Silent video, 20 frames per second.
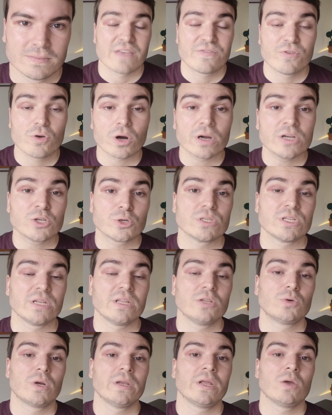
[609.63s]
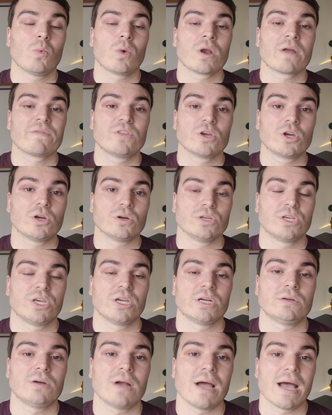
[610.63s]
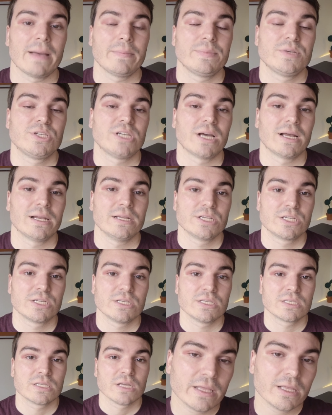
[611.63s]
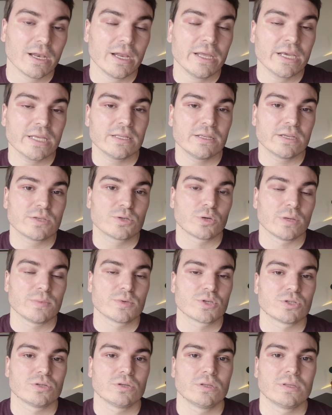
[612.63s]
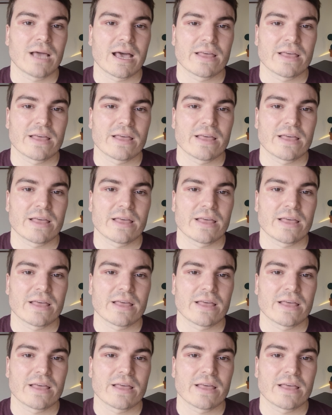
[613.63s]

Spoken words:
If you are interested in running one of the Conqueror app challenges, there's a link in the description.